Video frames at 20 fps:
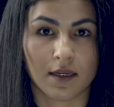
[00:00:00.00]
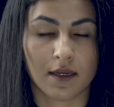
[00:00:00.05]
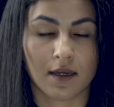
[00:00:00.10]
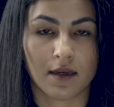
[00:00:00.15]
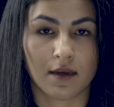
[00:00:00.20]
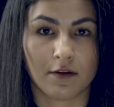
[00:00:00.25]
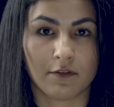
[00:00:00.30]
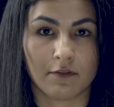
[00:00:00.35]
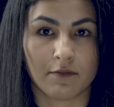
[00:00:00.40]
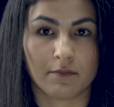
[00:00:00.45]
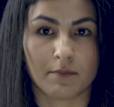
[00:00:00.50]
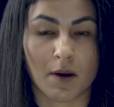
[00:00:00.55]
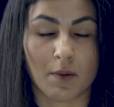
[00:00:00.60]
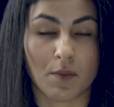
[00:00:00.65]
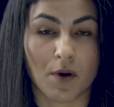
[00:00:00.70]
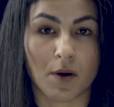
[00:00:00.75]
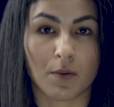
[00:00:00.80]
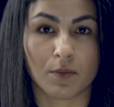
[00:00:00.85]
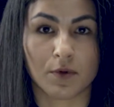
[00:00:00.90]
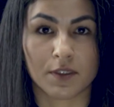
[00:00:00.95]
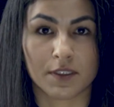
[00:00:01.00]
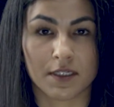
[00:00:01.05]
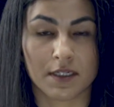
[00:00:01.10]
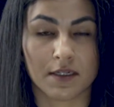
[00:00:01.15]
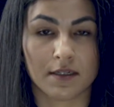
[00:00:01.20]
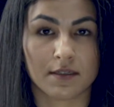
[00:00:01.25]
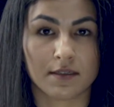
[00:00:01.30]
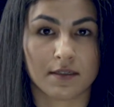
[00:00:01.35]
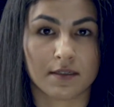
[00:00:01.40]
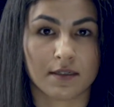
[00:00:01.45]
If my mom was
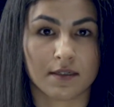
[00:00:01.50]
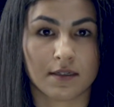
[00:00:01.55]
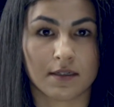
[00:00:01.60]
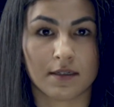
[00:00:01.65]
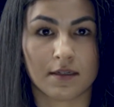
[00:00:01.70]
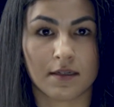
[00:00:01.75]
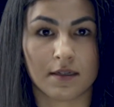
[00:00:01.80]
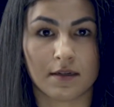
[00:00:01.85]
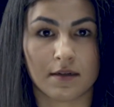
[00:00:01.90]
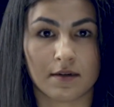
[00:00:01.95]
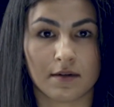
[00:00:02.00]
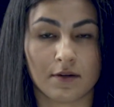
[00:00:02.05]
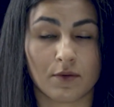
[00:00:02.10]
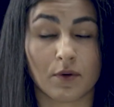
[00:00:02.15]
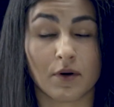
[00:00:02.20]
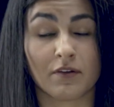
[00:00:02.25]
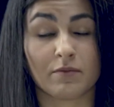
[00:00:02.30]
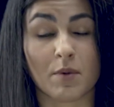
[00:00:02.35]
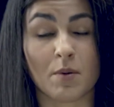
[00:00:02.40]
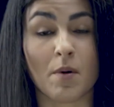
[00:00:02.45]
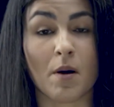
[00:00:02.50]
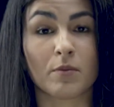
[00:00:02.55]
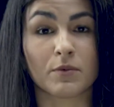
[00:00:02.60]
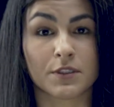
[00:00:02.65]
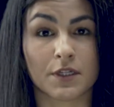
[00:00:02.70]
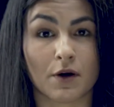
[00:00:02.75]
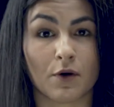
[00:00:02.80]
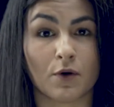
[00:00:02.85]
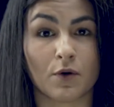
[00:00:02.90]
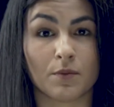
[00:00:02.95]
at
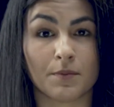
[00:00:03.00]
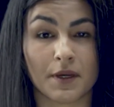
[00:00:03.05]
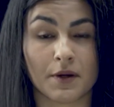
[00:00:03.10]
home,